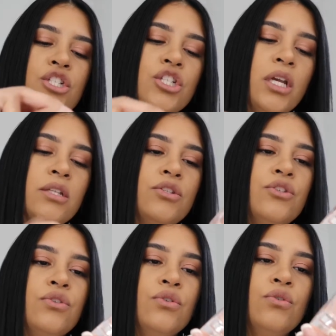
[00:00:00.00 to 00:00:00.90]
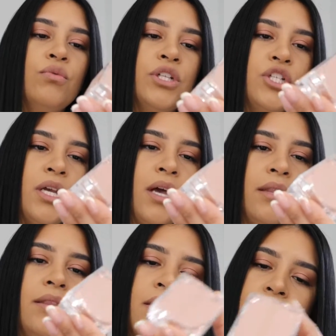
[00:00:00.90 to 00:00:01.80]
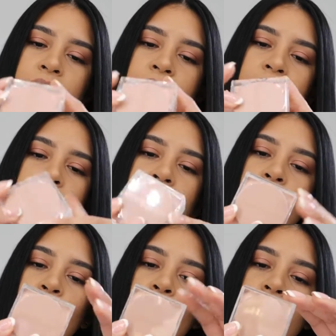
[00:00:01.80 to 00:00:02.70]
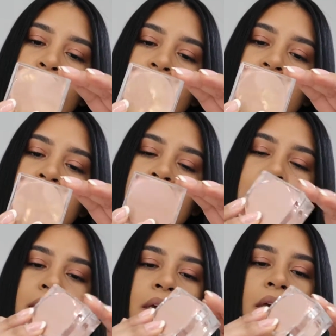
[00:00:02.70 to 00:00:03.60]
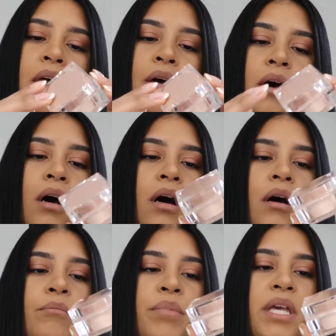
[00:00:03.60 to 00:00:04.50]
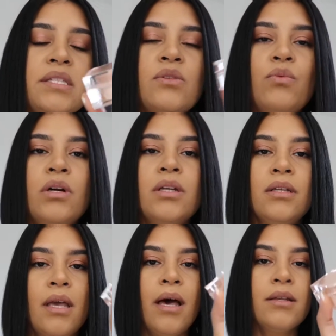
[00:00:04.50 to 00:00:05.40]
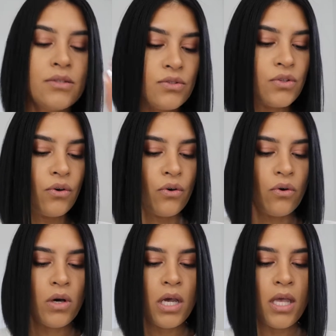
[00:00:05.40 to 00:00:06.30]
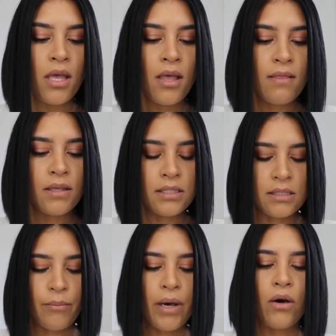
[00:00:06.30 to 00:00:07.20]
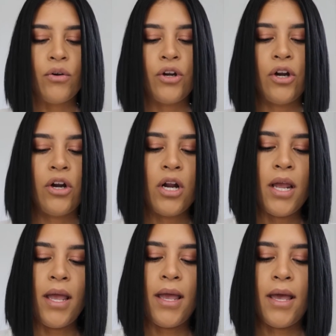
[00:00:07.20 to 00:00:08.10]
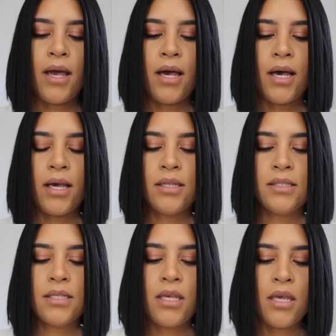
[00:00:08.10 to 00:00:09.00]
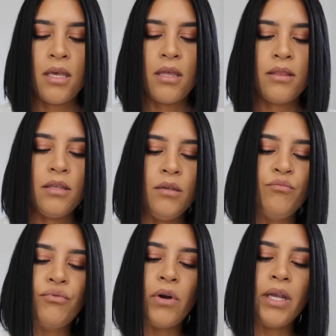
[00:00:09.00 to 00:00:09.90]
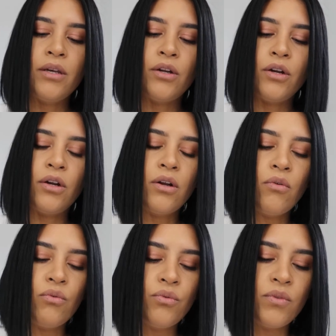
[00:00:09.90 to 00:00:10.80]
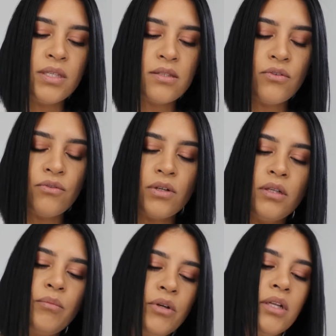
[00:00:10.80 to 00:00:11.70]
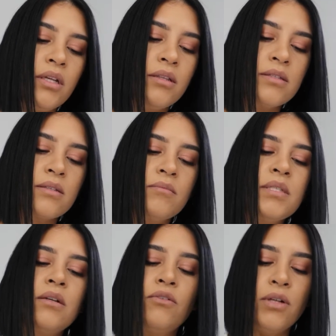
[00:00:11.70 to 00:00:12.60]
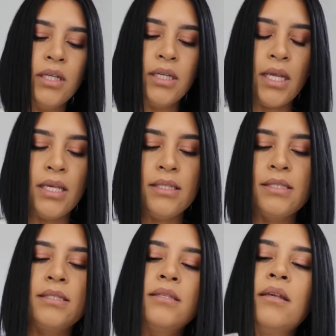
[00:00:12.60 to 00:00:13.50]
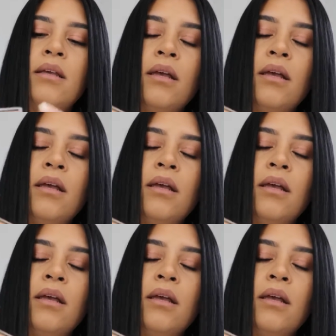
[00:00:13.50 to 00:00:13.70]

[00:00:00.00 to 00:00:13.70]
shade 2, which I think this is like the more pinky based one. Yeah, so that's the powder. And the brightener. Ooh, these are really pretty. This comes in a really nice